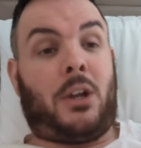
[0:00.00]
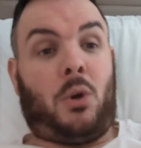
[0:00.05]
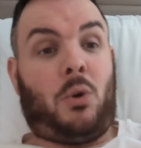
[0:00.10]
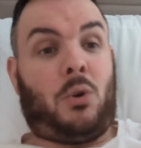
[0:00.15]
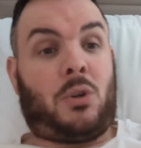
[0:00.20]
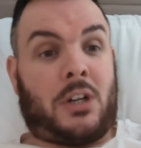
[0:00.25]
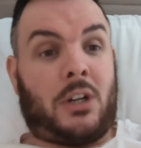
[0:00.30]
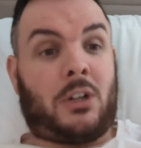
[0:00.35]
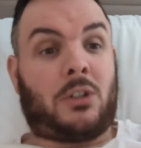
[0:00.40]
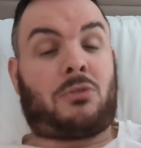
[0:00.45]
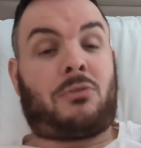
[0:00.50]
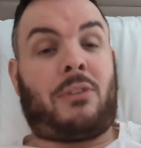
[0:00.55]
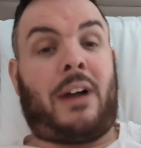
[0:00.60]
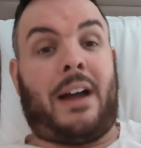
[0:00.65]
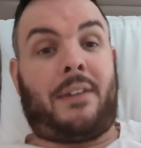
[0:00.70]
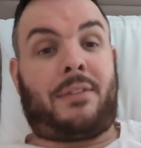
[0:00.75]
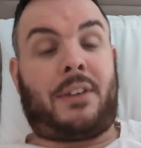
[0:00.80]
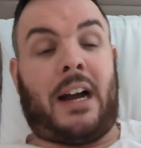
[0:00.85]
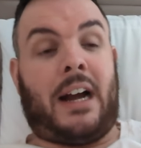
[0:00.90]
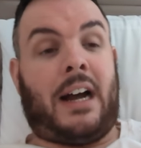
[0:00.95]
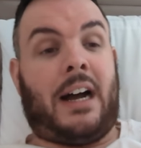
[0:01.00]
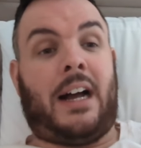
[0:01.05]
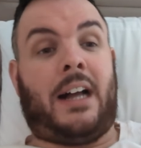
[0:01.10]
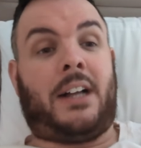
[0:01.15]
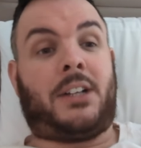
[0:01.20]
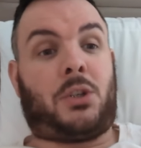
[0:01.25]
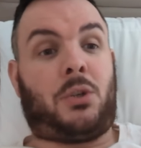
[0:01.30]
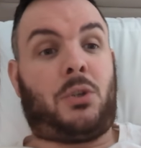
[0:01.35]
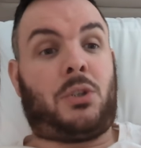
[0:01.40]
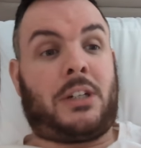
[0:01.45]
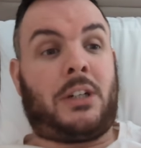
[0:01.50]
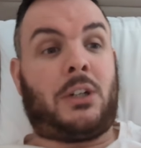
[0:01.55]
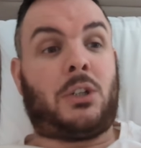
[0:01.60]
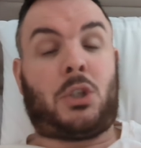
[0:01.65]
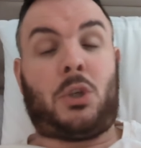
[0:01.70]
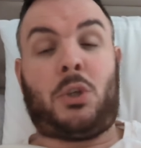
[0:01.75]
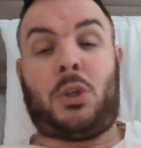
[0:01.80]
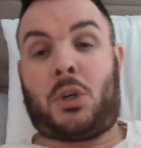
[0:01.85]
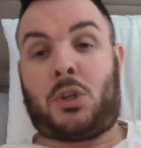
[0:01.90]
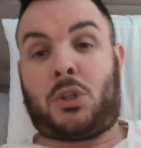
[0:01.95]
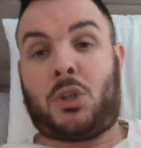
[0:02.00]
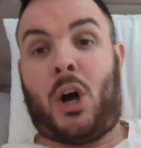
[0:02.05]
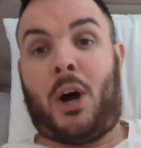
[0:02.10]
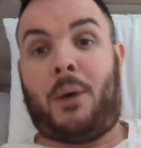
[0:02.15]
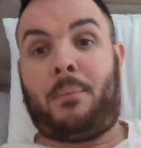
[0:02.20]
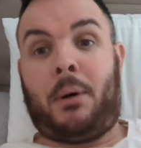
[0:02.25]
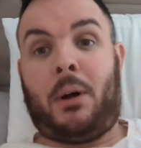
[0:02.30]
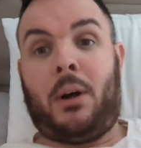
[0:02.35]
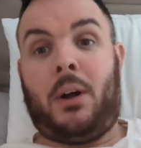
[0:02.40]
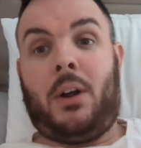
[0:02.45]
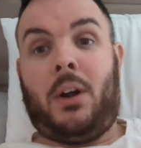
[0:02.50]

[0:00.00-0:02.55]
who still drive cars, who still do the job,